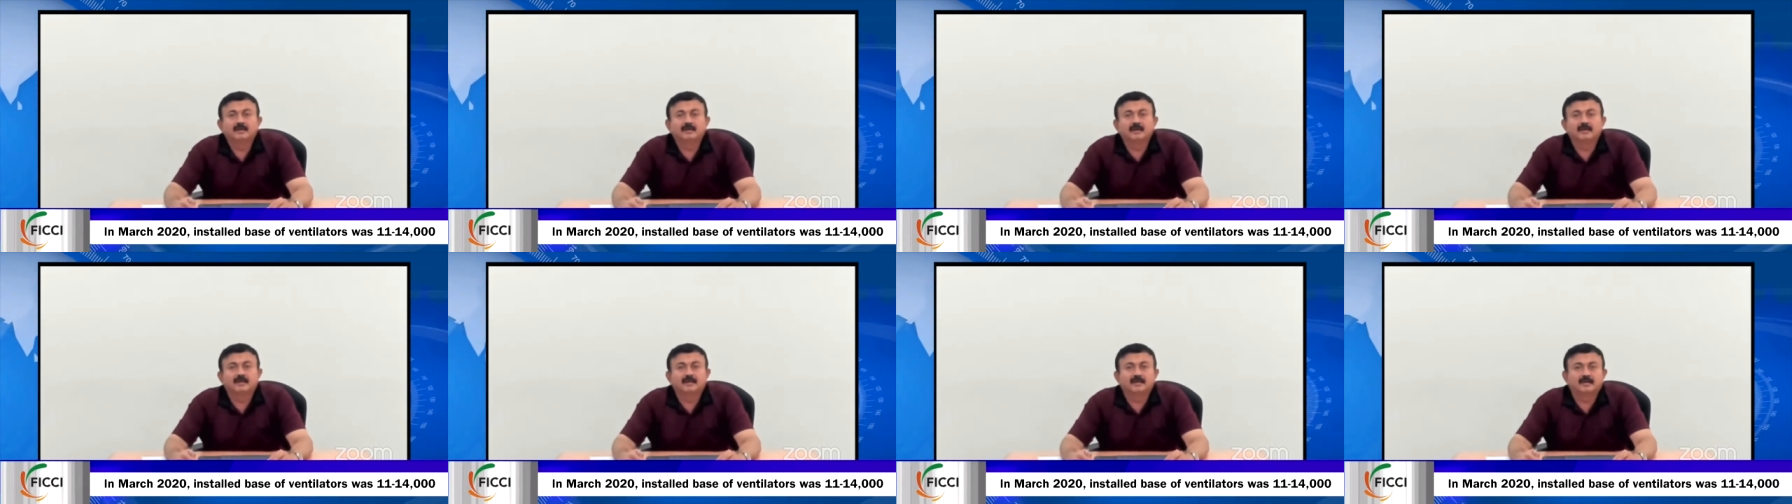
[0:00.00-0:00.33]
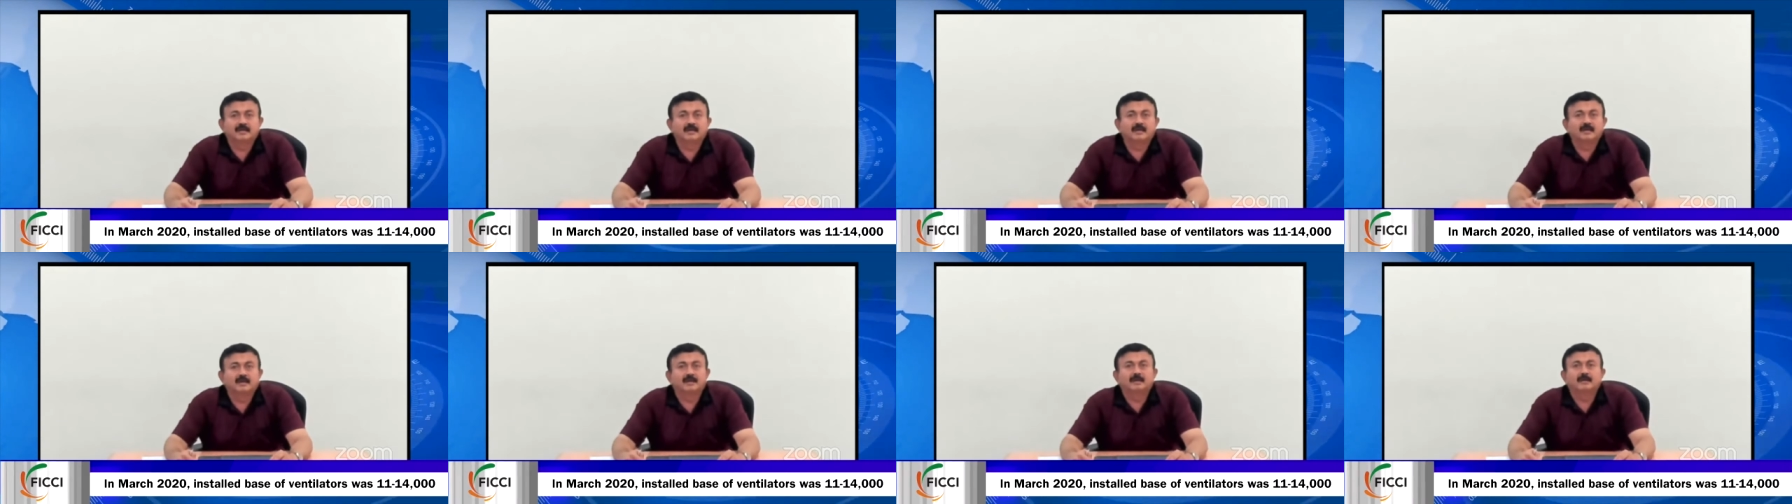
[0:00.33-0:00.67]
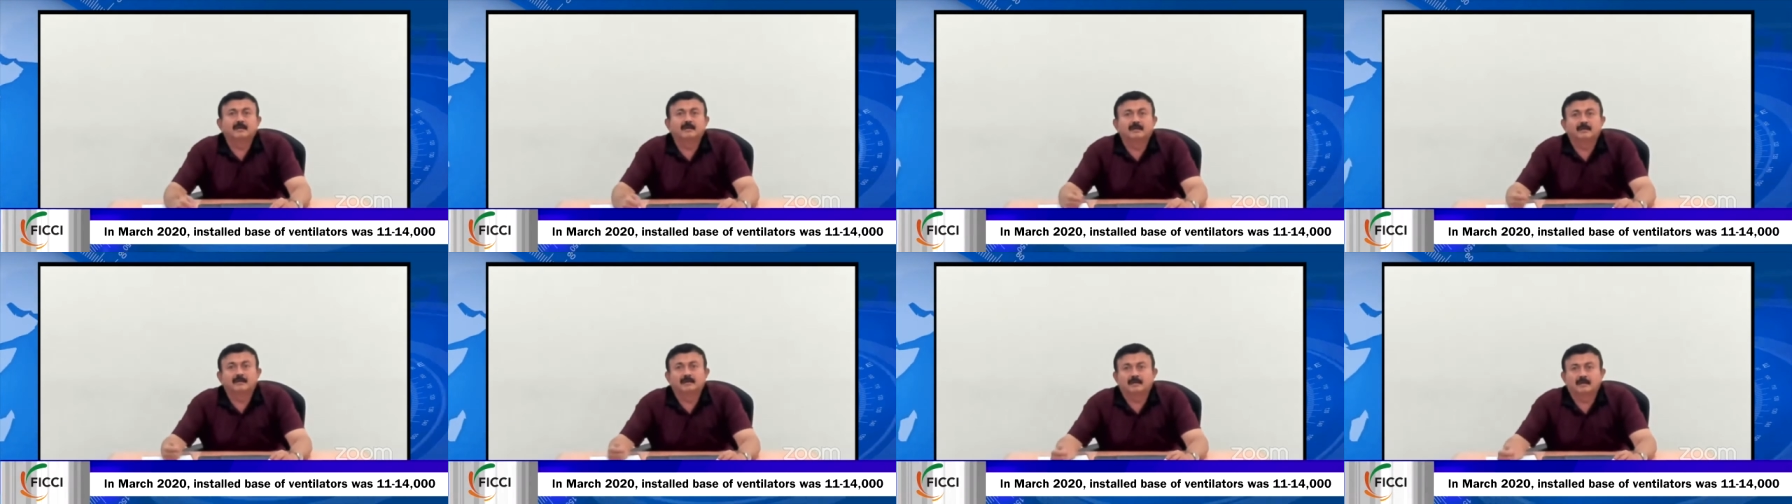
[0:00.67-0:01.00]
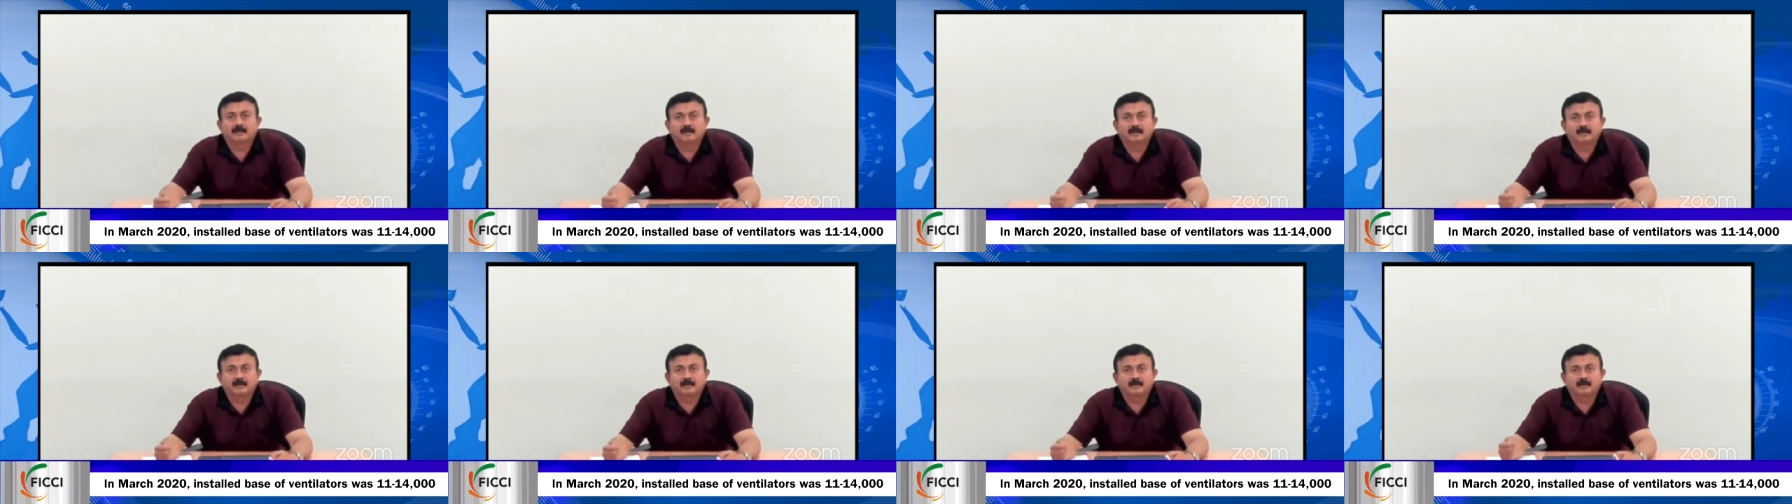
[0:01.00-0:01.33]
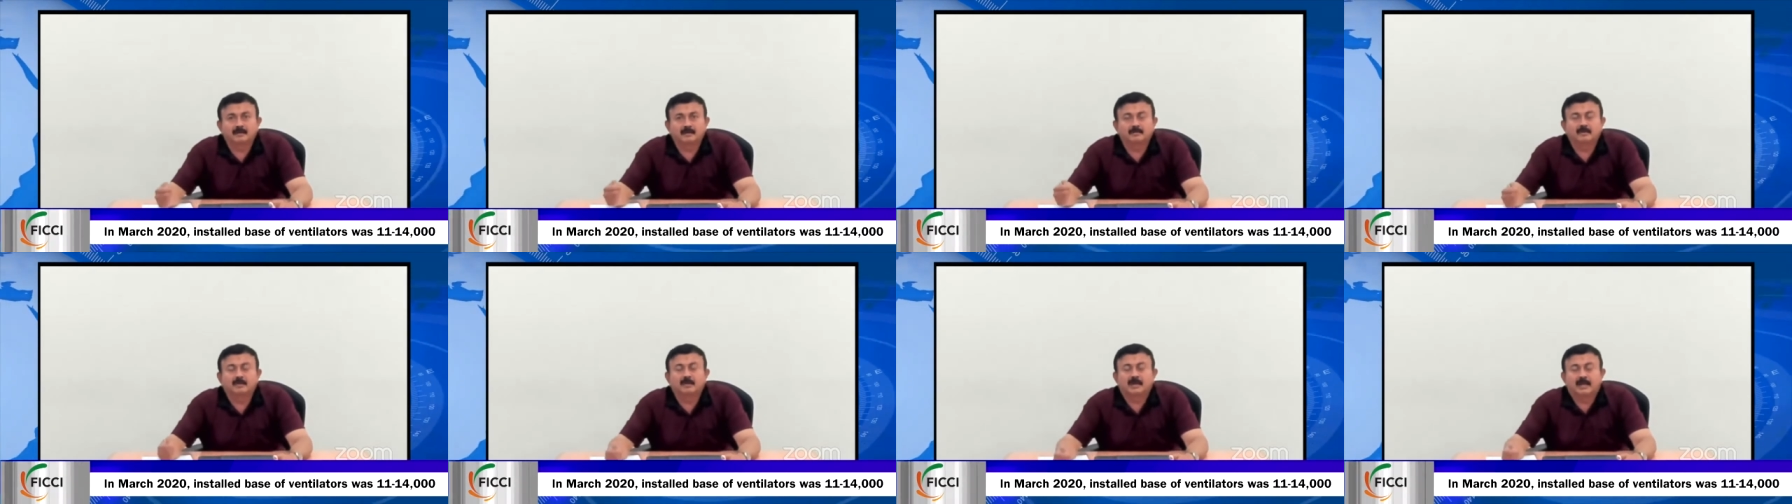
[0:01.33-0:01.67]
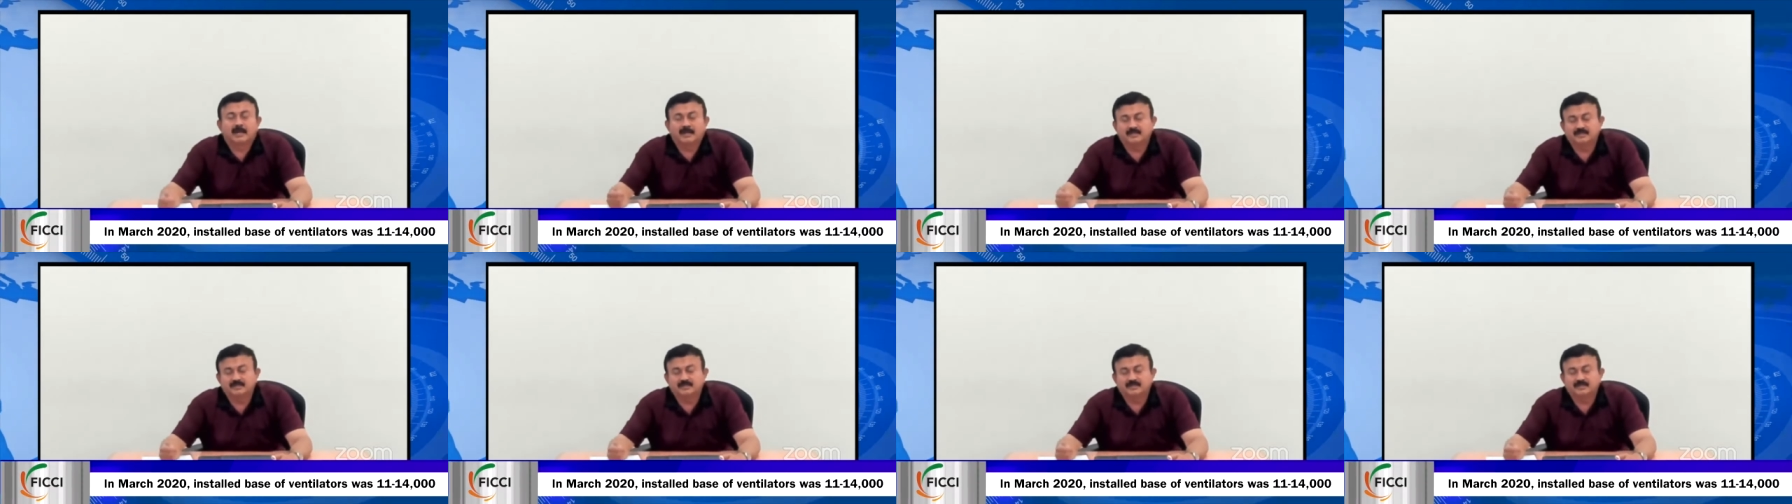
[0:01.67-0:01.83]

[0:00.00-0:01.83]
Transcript: critical, uh, you know,